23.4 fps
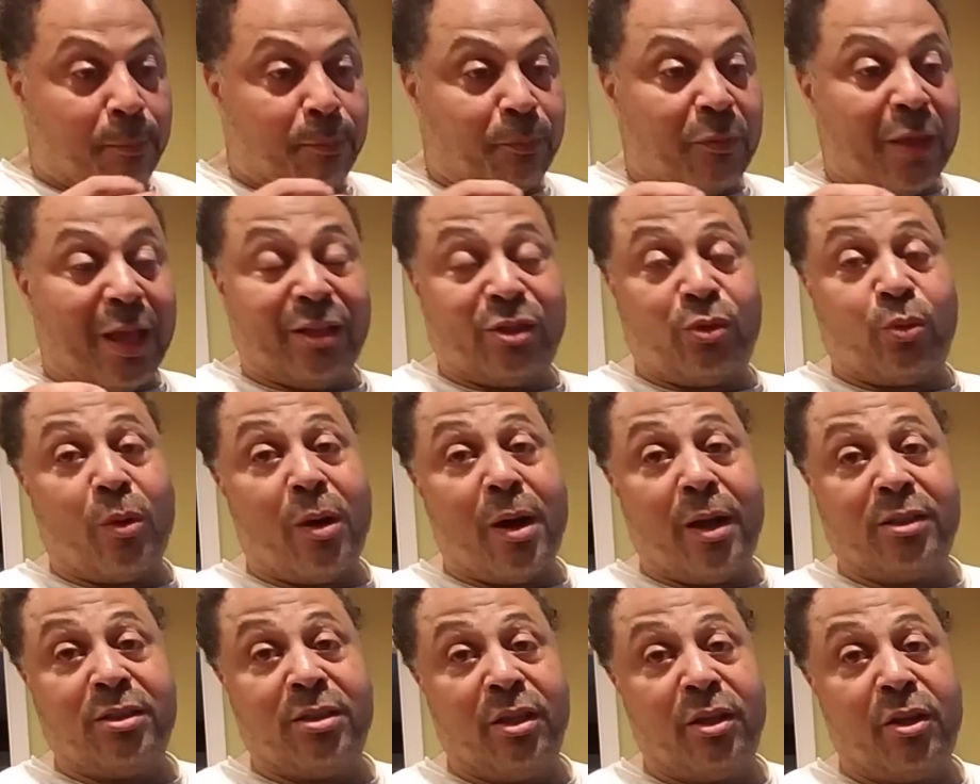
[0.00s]
that's where I
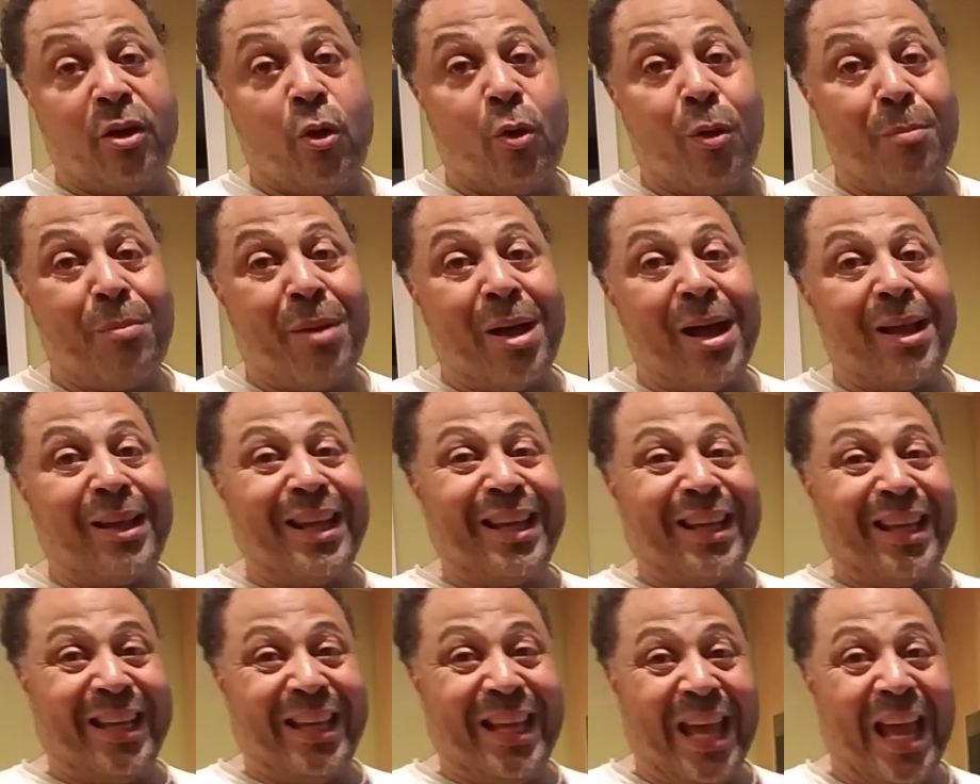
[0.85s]
actually go and buy
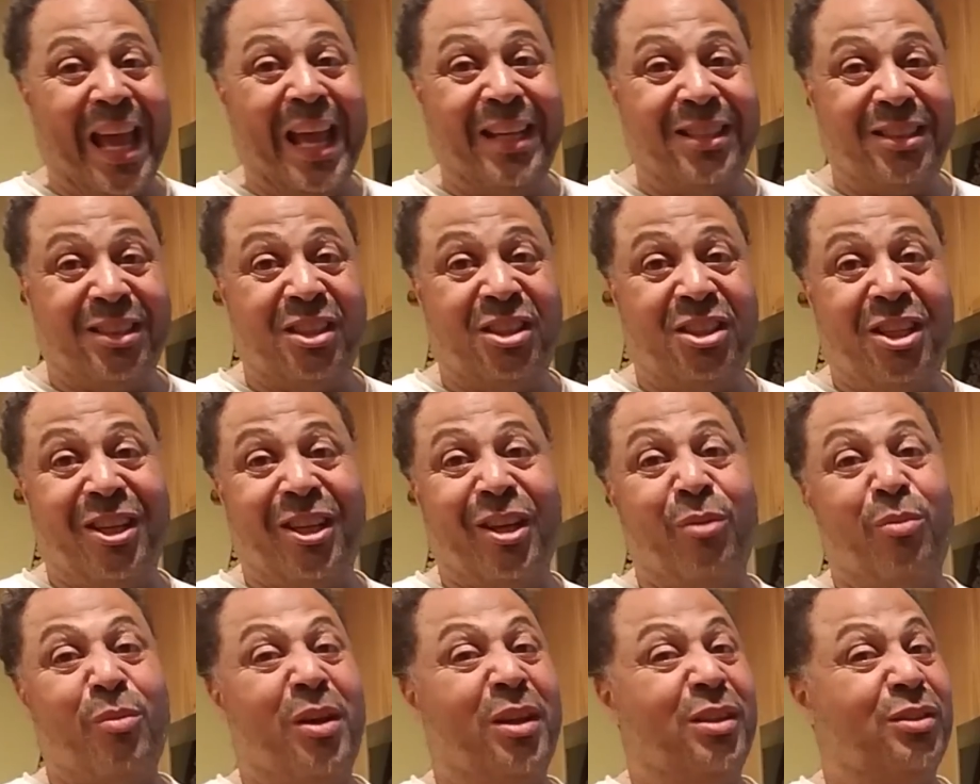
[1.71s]
like a case of
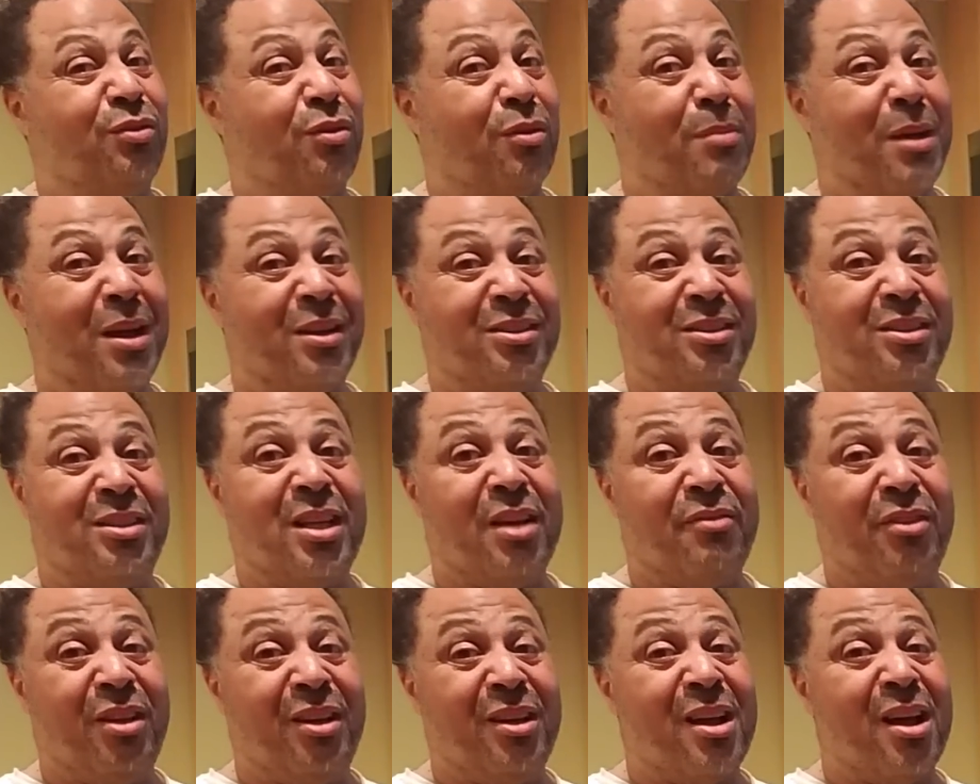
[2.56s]
chicken wings for about
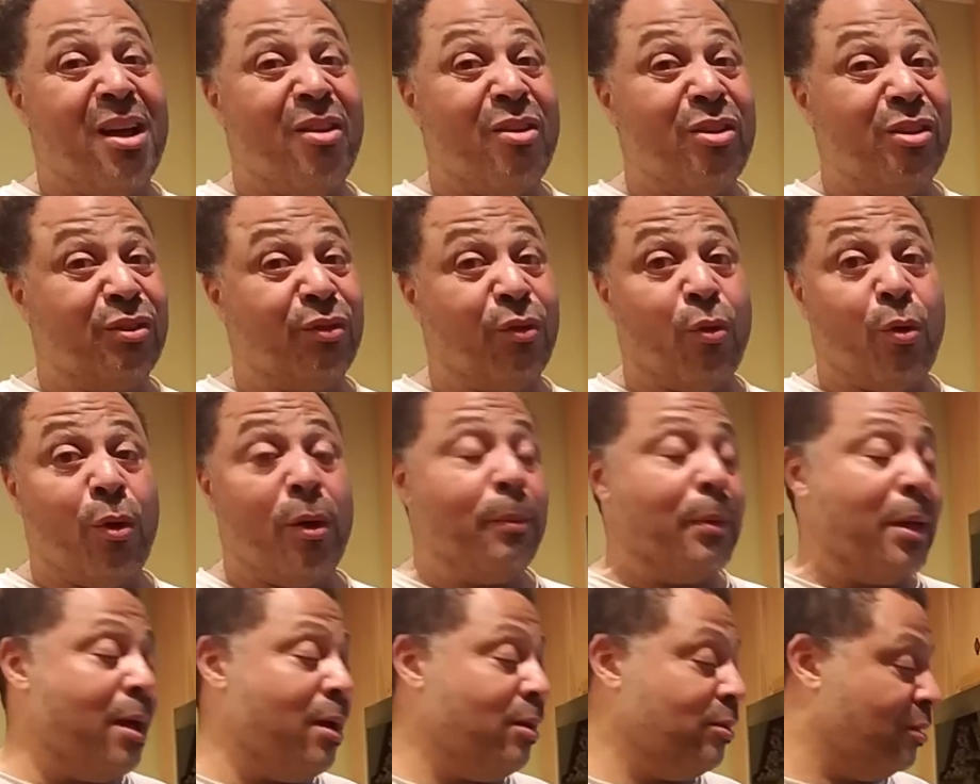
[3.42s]
$70, 40
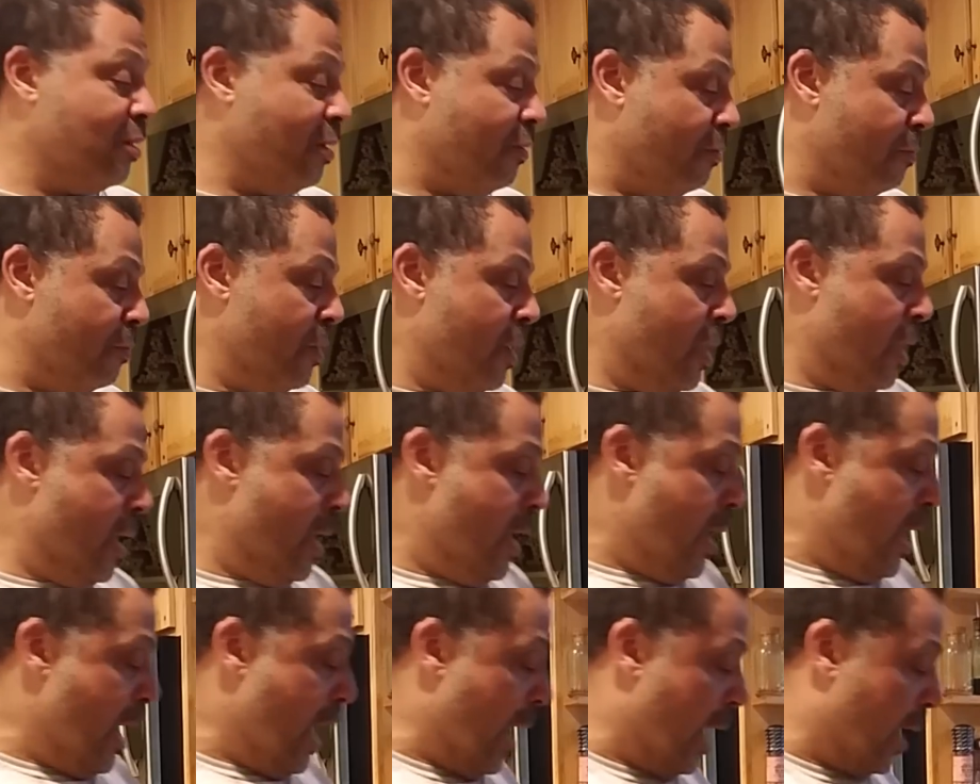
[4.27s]
pounds of them,
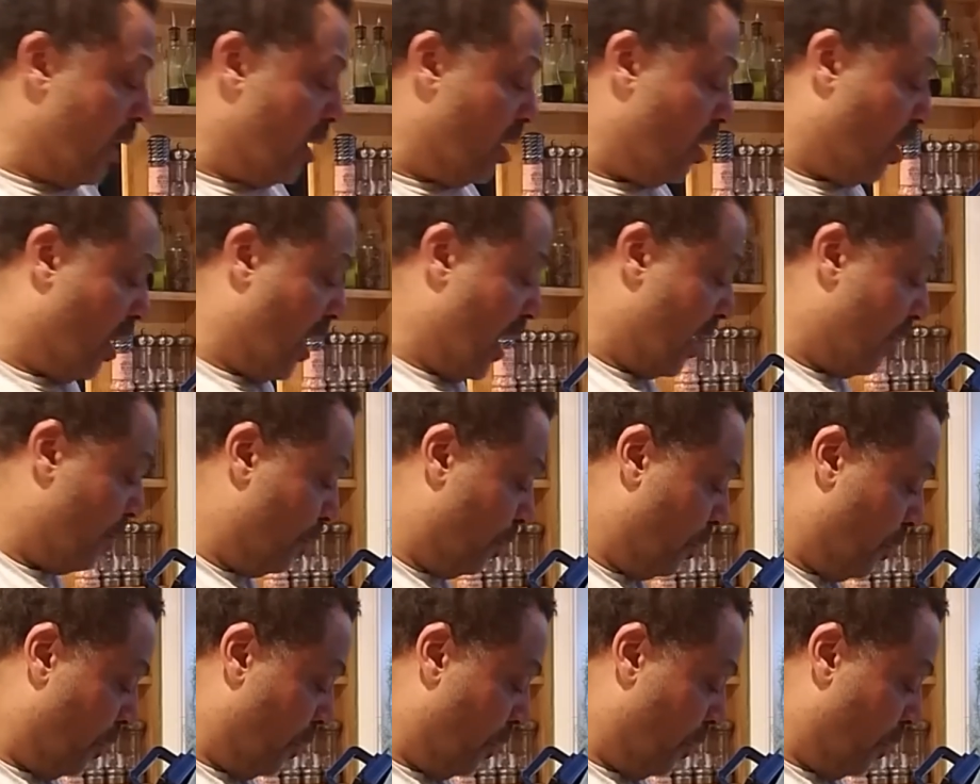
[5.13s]
and you get